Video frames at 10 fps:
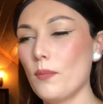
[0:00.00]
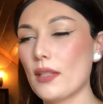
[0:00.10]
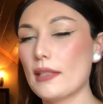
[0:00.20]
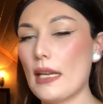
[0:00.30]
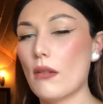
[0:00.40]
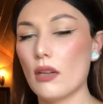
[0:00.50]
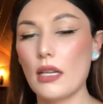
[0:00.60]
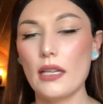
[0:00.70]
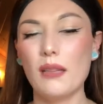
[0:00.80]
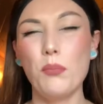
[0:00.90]
sour
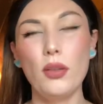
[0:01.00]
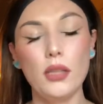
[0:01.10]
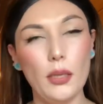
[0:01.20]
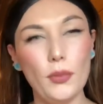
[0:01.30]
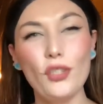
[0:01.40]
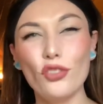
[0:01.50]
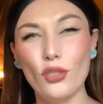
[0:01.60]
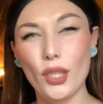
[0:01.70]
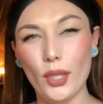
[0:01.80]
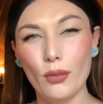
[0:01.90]
kind of plumish
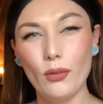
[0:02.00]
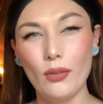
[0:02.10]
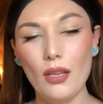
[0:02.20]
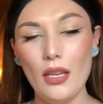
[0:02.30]
note.